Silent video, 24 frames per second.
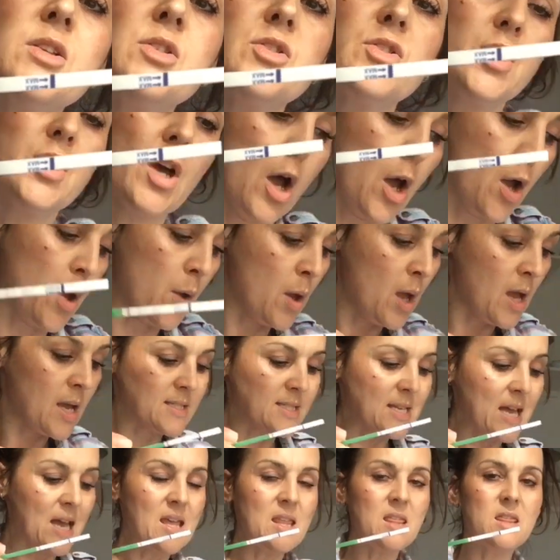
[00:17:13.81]
So
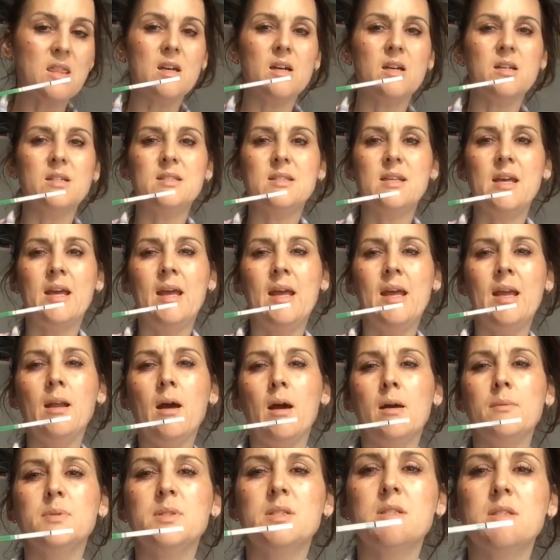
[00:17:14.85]
day
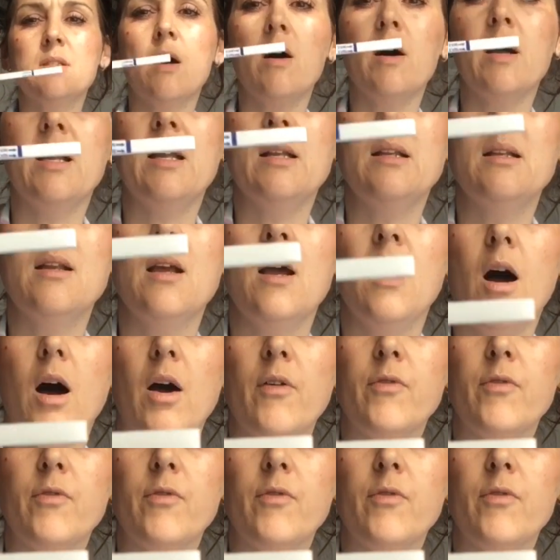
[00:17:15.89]
13, I'm starting,